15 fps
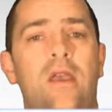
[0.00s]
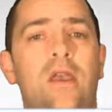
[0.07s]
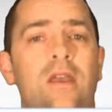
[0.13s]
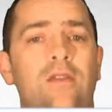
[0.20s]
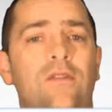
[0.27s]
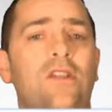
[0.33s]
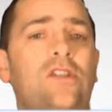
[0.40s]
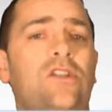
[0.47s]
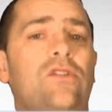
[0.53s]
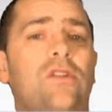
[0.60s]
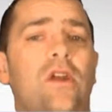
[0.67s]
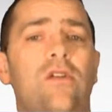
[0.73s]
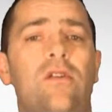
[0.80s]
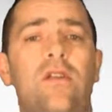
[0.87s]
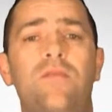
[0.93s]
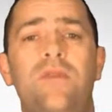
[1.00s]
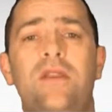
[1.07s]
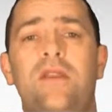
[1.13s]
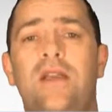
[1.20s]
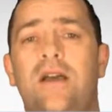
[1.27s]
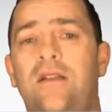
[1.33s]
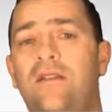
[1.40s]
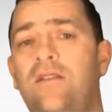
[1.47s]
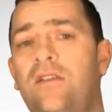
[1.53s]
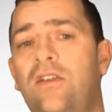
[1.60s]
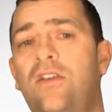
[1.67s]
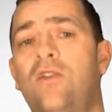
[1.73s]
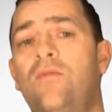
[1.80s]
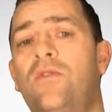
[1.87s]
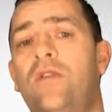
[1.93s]
This should only be done to
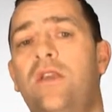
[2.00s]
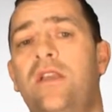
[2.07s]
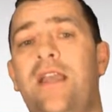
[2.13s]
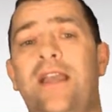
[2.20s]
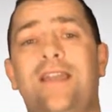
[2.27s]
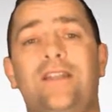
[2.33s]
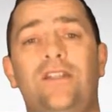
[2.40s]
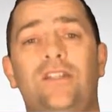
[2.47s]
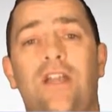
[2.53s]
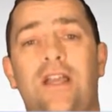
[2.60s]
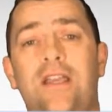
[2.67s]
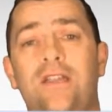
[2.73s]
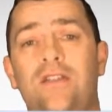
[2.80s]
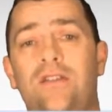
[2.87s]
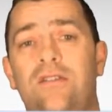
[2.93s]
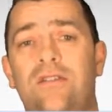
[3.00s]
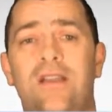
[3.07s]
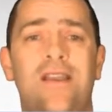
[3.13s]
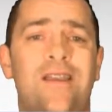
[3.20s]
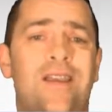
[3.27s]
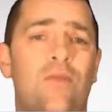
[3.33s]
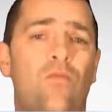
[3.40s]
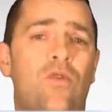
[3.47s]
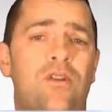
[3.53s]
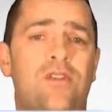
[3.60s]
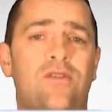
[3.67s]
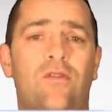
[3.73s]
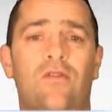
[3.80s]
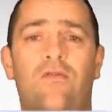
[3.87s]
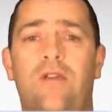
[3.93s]
communicate changes in what is
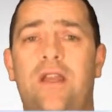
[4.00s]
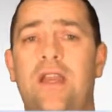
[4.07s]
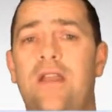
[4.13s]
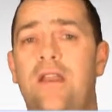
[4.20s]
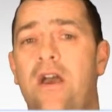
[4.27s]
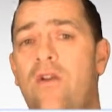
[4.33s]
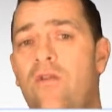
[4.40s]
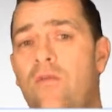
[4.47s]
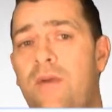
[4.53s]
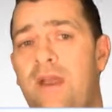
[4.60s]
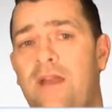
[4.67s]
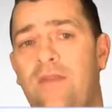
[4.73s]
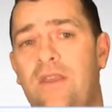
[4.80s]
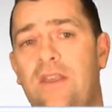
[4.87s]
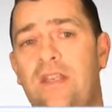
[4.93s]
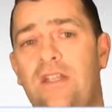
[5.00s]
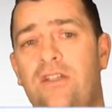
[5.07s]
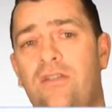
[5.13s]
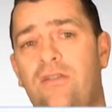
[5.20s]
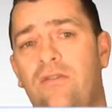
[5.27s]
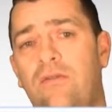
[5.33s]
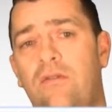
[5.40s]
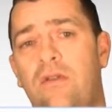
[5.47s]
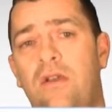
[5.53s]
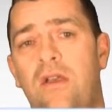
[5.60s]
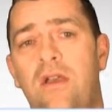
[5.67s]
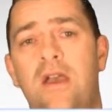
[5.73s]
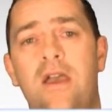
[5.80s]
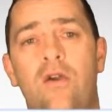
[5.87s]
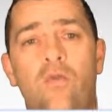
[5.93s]
already known about the issue.
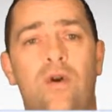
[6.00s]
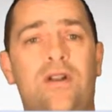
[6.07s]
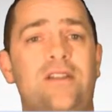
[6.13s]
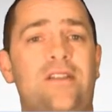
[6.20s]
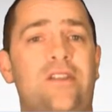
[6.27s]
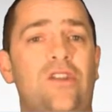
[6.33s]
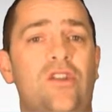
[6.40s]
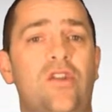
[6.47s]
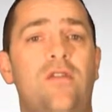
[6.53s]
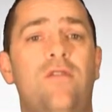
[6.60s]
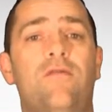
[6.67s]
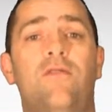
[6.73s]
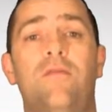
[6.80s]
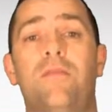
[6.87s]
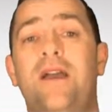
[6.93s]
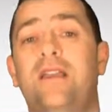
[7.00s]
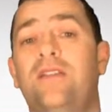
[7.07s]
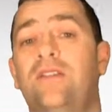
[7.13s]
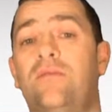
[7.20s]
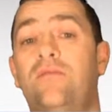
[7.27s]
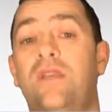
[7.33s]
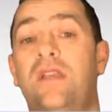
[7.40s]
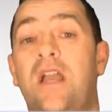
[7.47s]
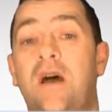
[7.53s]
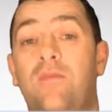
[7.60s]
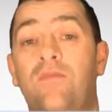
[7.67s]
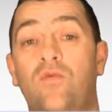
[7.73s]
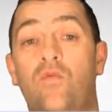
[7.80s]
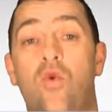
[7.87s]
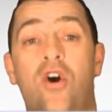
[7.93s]
Once the new information
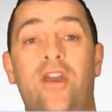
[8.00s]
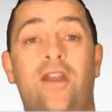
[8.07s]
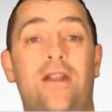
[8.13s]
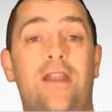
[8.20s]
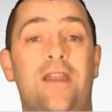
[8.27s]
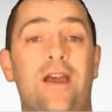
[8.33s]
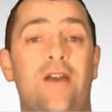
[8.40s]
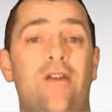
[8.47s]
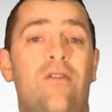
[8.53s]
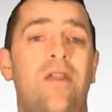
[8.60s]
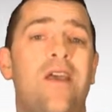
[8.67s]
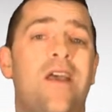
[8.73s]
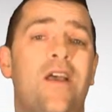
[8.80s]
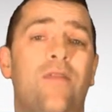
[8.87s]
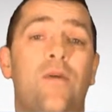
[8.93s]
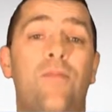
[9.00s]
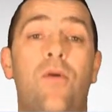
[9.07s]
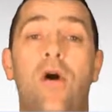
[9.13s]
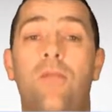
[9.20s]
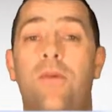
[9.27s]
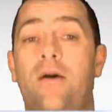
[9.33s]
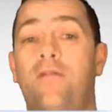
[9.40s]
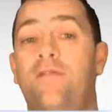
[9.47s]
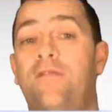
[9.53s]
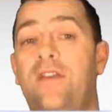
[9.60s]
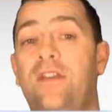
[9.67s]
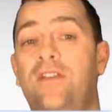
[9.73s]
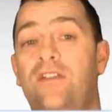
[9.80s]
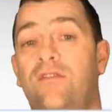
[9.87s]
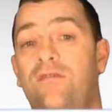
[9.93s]
becomes widely known, the pop-up
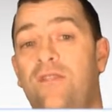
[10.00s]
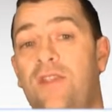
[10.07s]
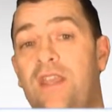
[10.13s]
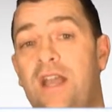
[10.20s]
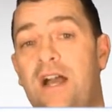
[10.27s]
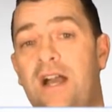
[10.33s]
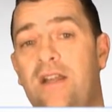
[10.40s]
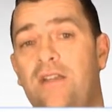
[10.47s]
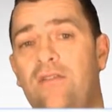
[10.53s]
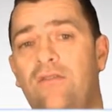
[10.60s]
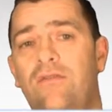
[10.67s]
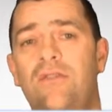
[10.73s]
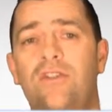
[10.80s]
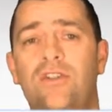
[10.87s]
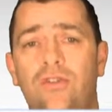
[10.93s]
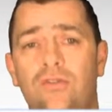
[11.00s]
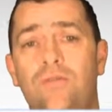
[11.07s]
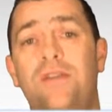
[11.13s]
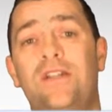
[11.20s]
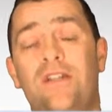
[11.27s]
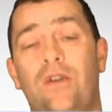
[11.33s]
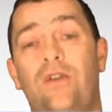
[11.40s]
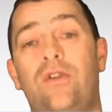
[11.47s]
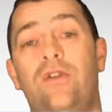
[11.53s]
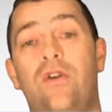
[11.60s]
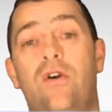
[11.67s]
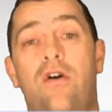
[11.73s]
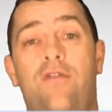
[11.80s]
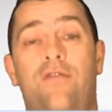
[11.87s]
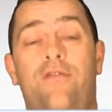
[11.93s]
feature for the article should be turned
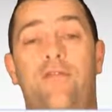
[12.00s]
off.